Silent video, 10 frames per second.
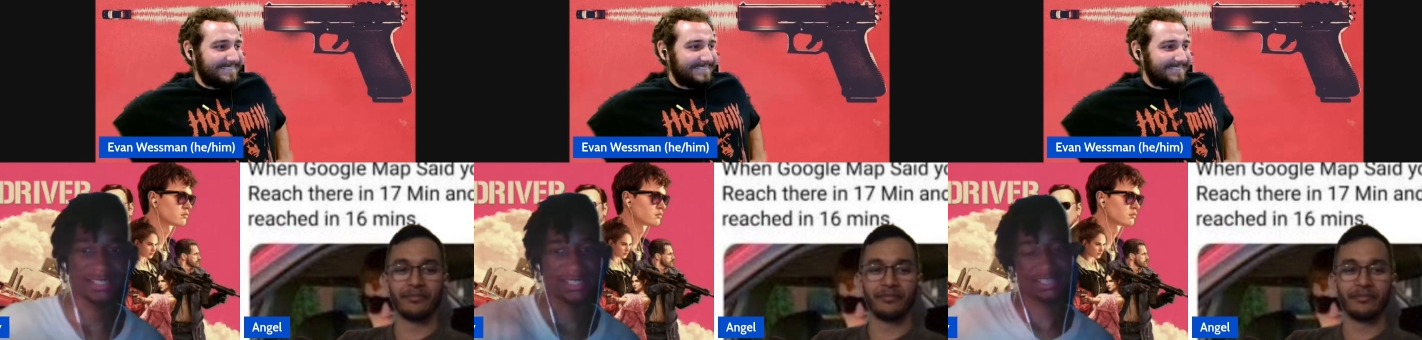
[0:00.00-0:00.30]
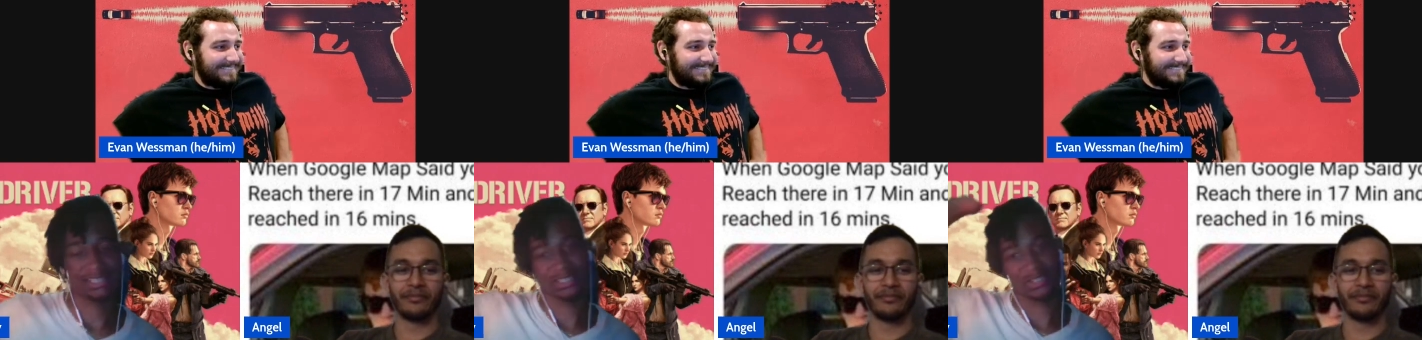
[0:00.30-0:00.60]

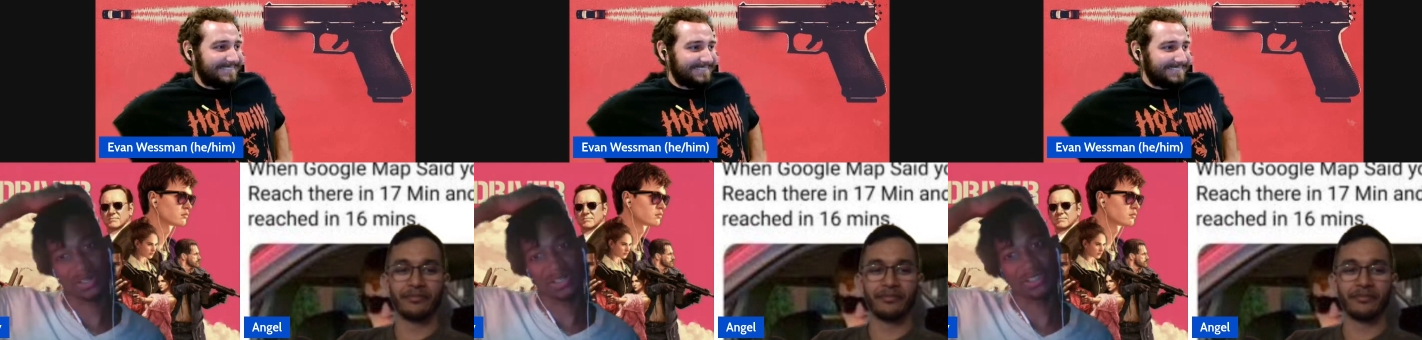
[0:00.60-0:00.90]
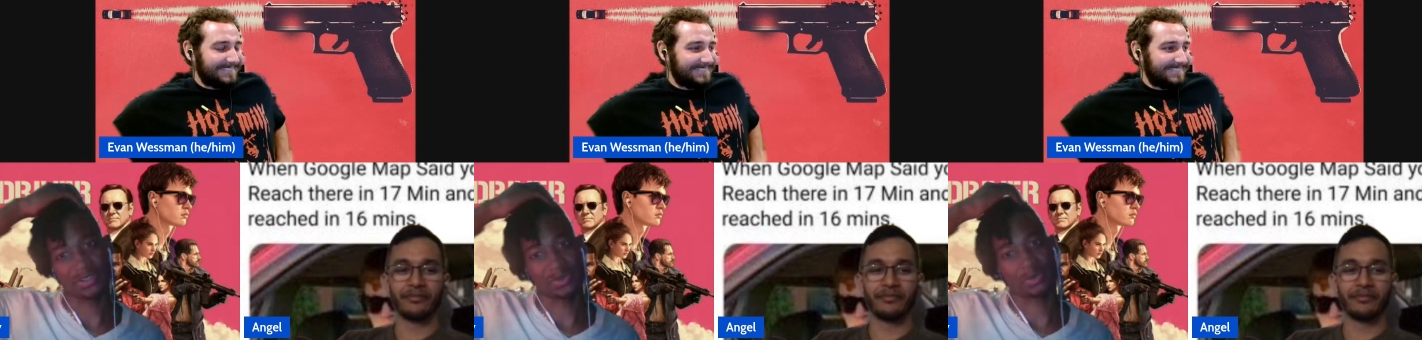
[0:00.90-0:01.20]
Speaker 1: that's credit
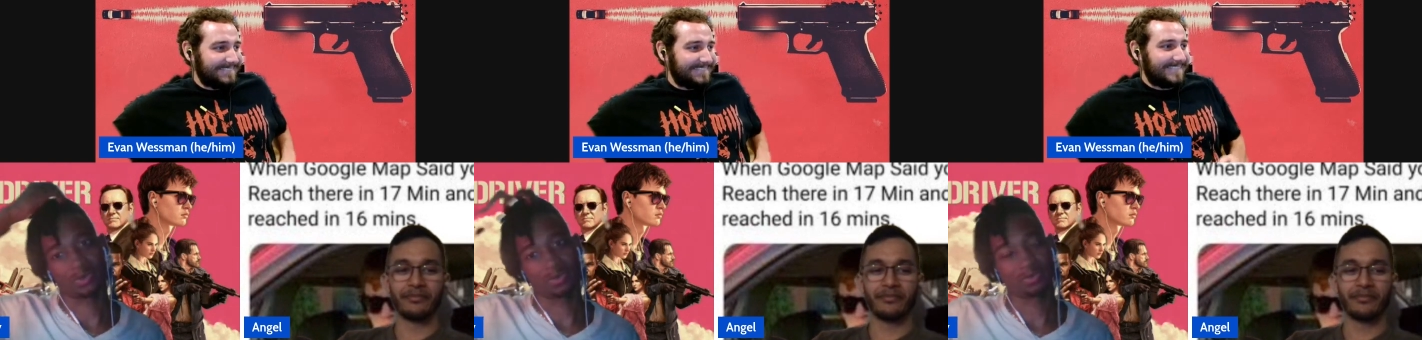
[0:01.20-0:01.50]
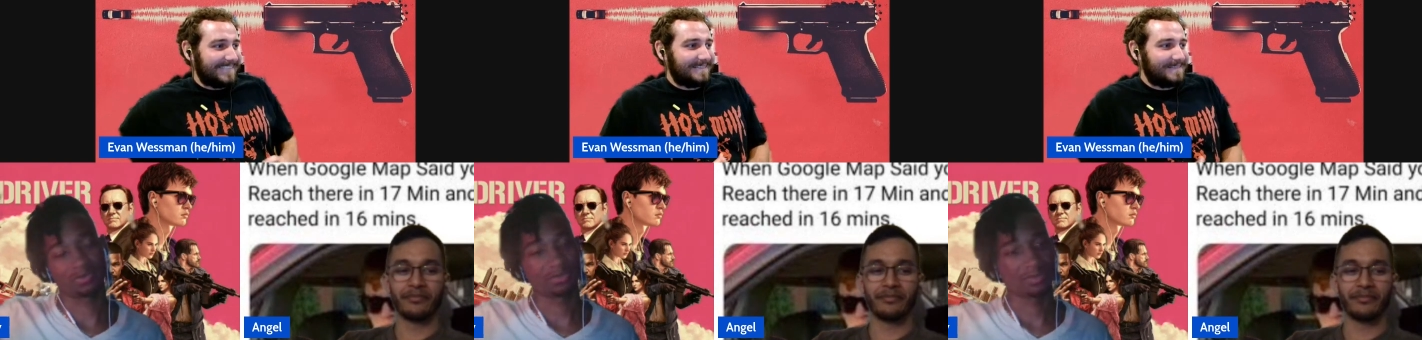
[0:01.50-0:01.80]
to
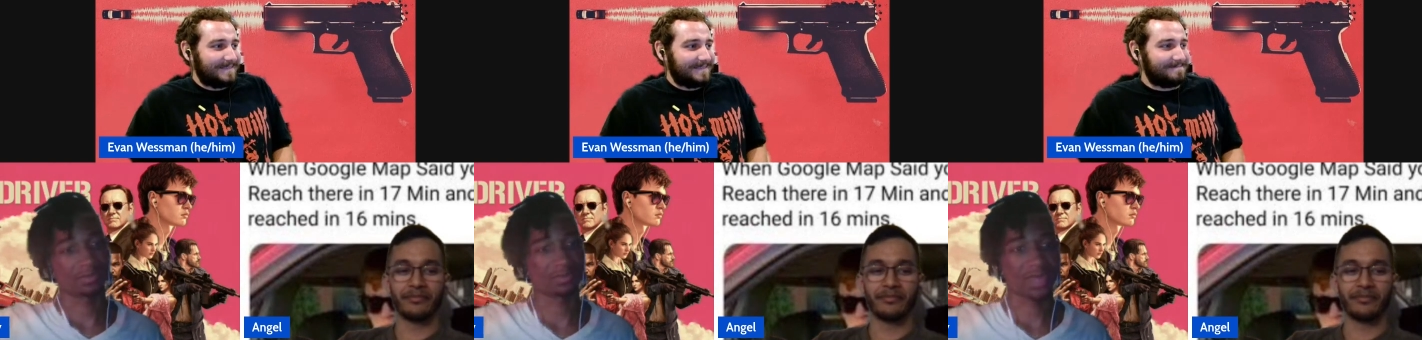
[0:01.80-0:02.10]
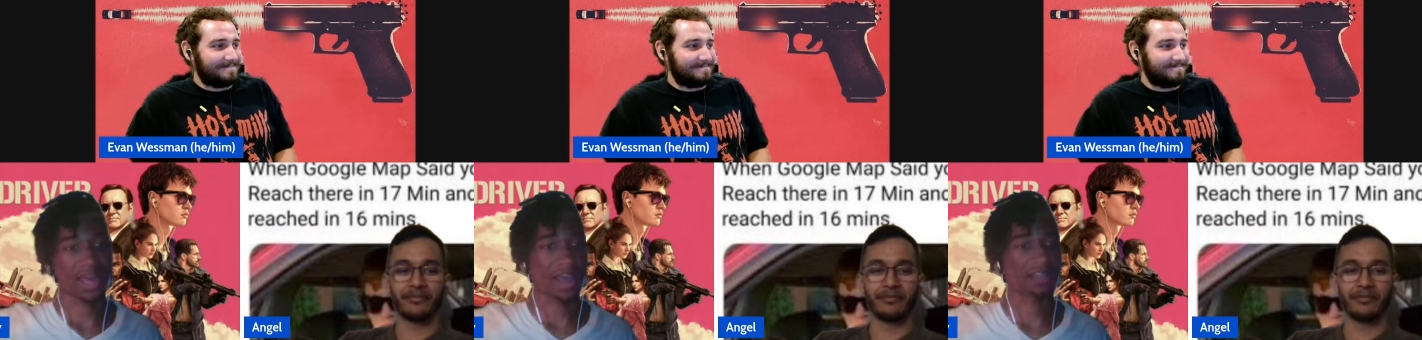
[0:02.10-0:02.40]

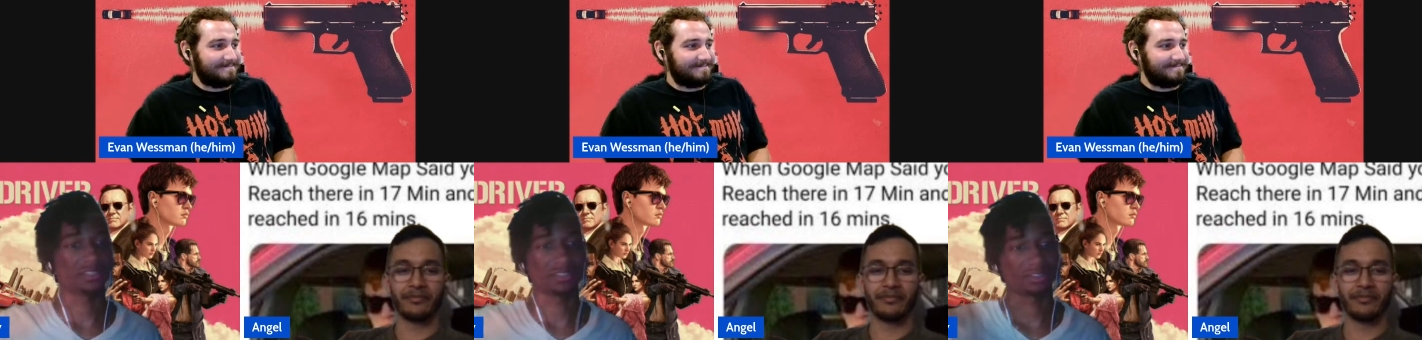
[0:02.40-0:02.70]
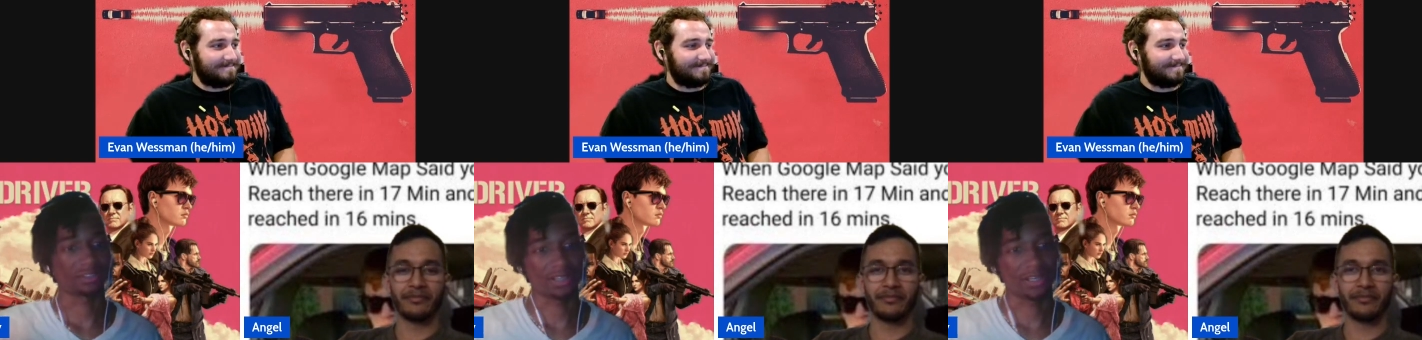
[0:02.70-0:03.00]
the
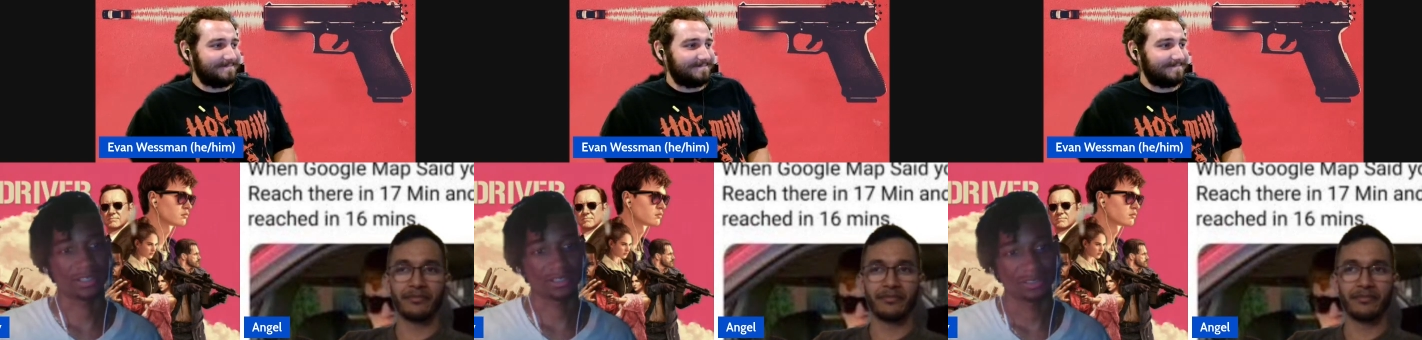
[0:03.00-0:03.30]
actors. Like,